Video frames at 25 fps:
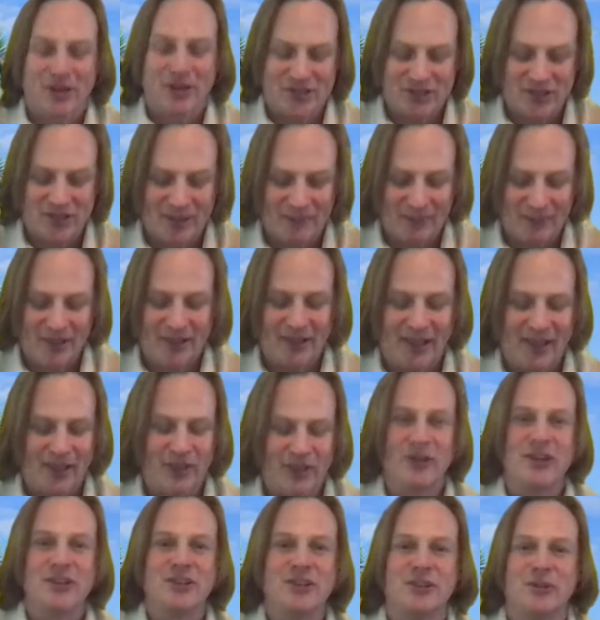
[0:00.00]
something, like
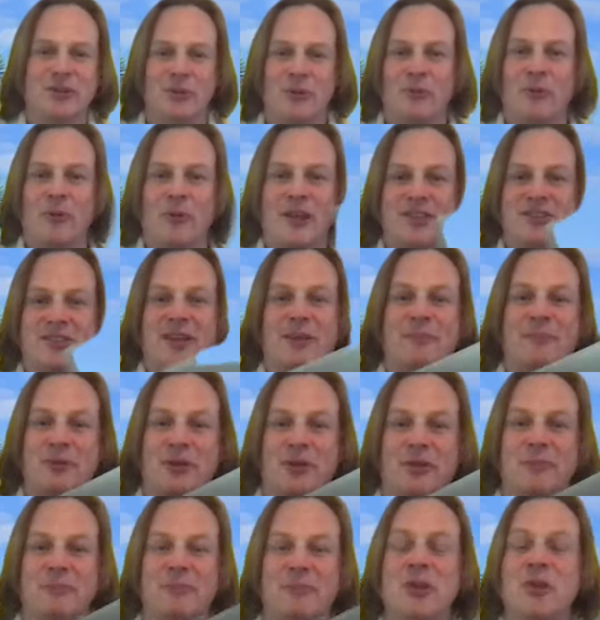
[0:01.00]
you need to raise up your
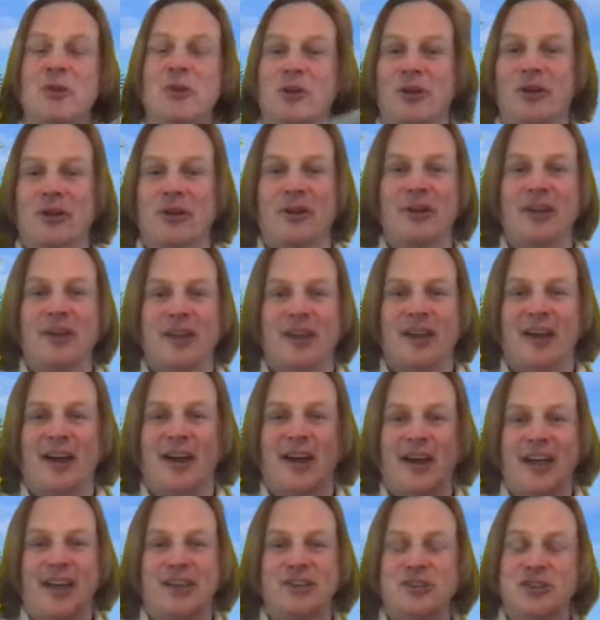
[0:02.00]
computer
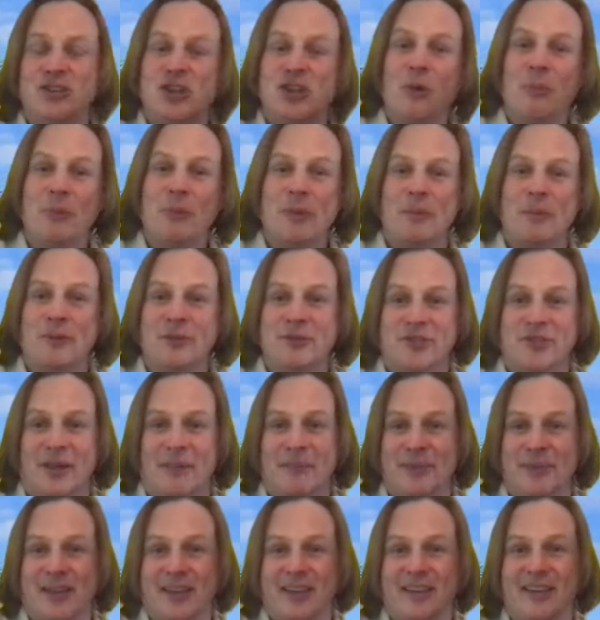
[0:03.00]
uh, and show people
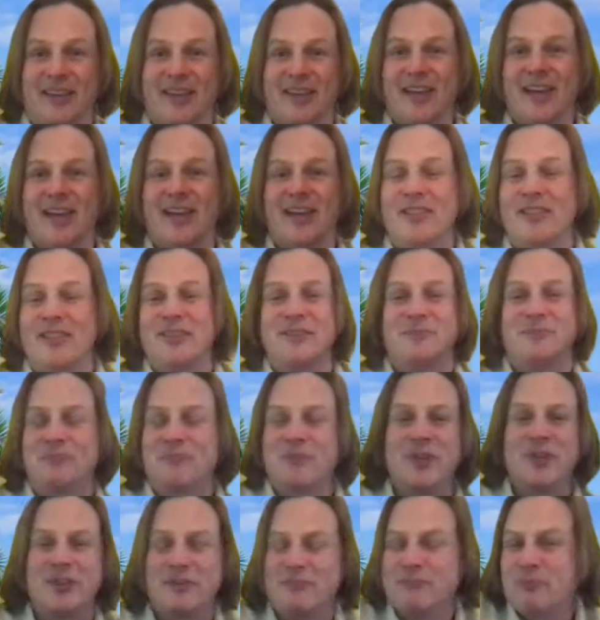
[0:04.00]
something. Uh, the,
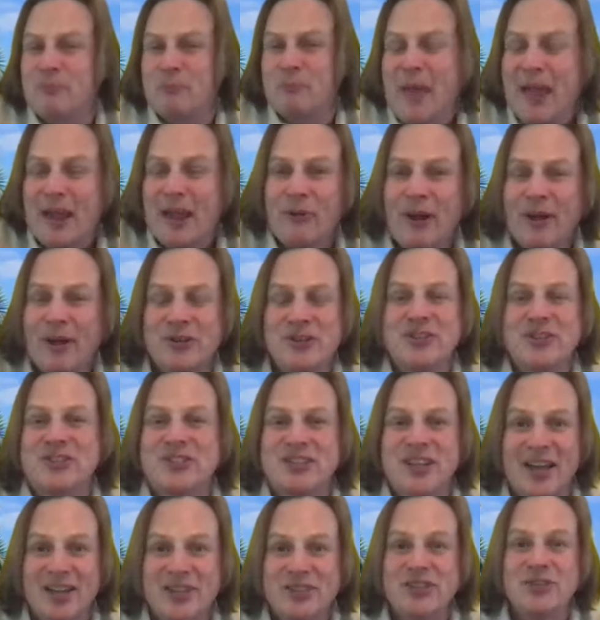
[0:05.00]
the background just
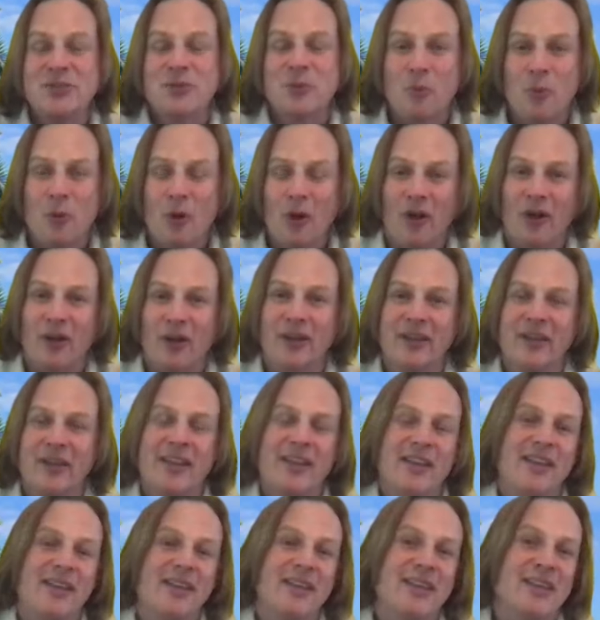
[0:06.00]
doesn't work
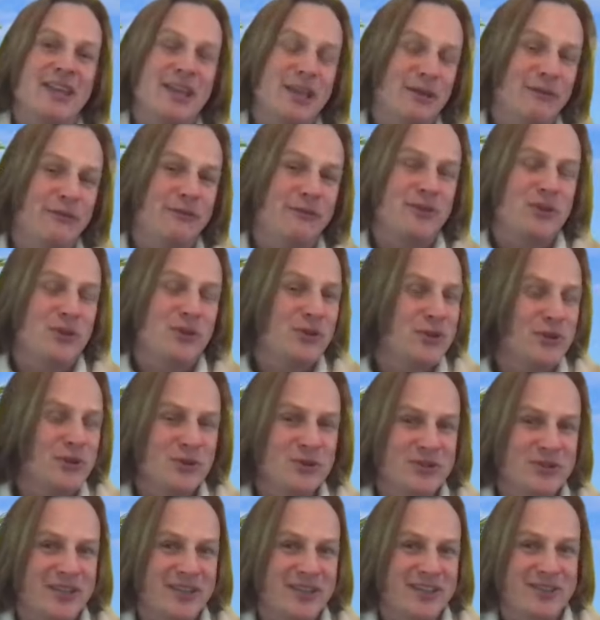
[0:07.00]
if you're
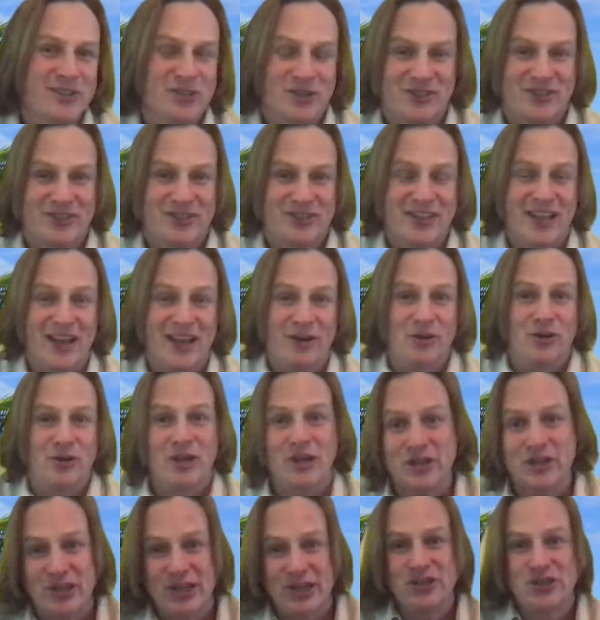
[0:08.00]
using just the
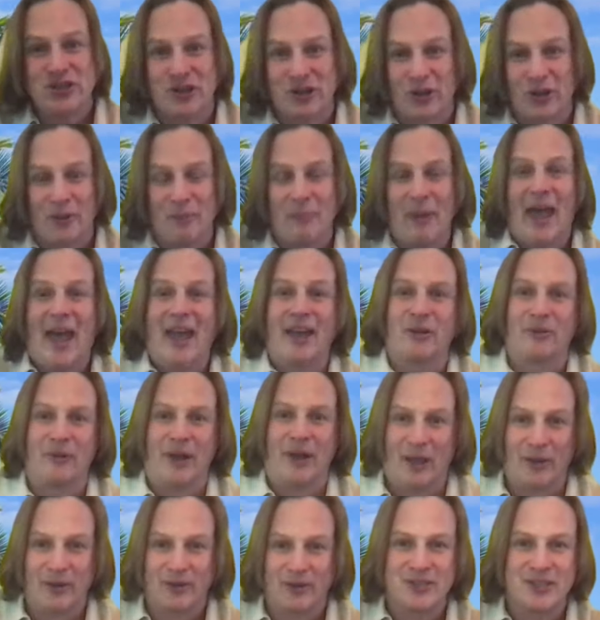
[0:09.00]
standard digital
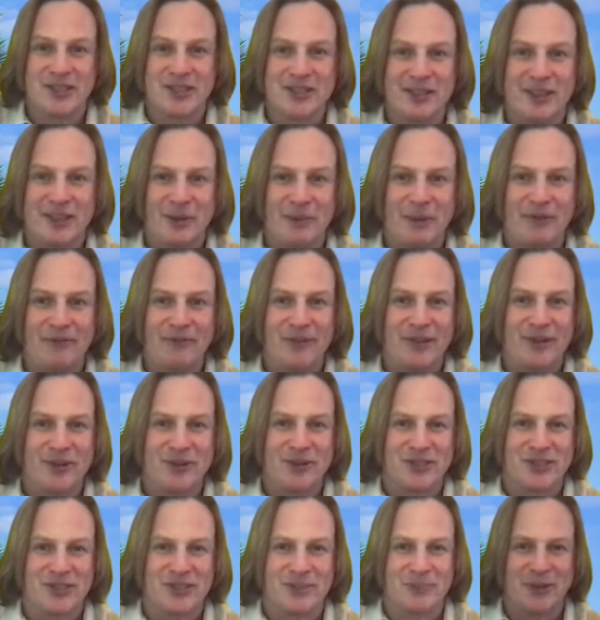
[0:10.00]
background. See there, my fingers
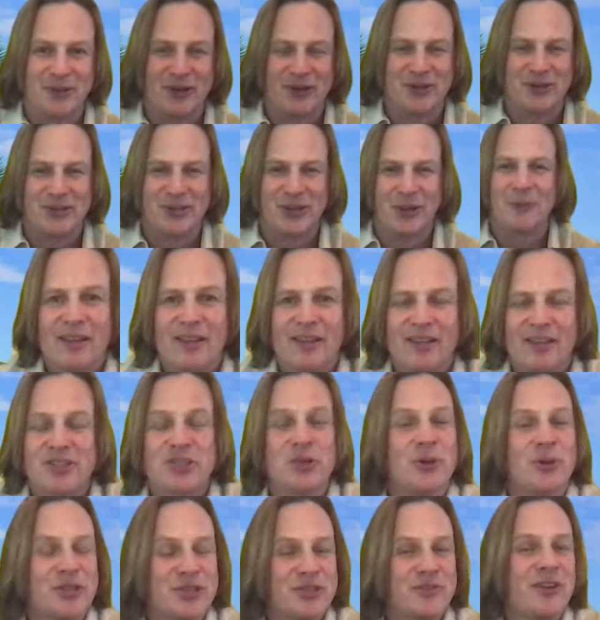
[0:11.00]
disappeared too.
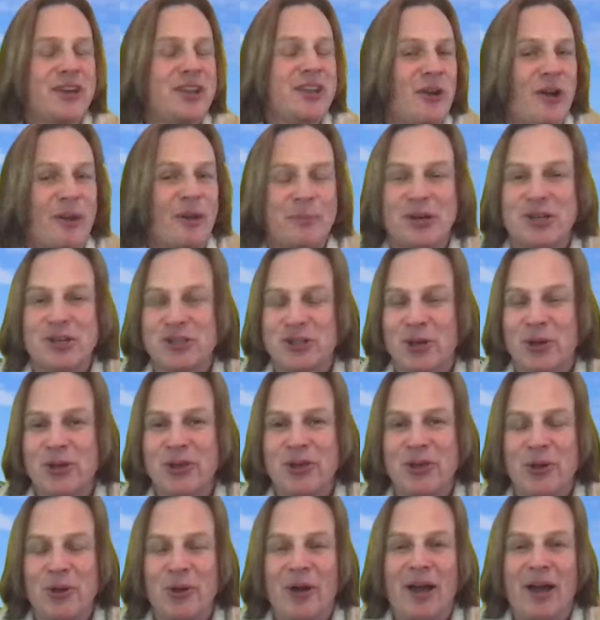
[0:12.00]
So in this video, I'm gonna show
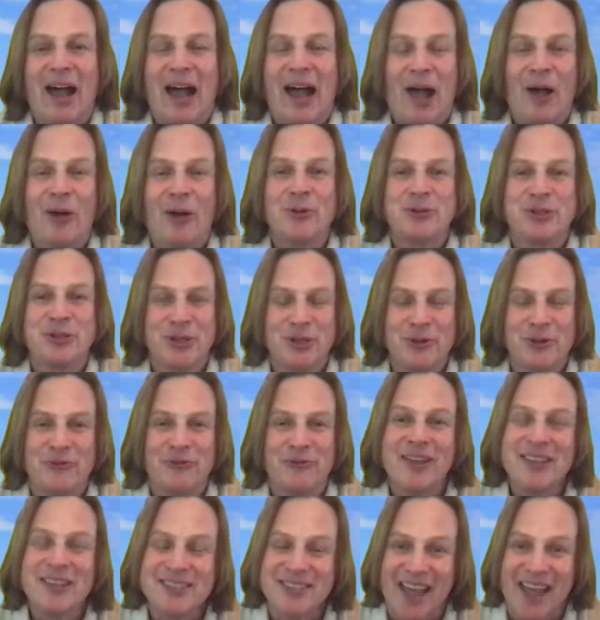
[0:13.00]
you how to
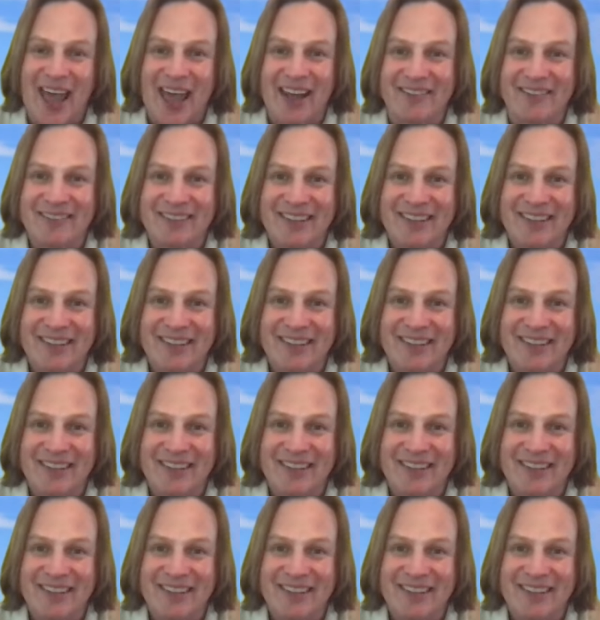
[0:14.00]
fix that.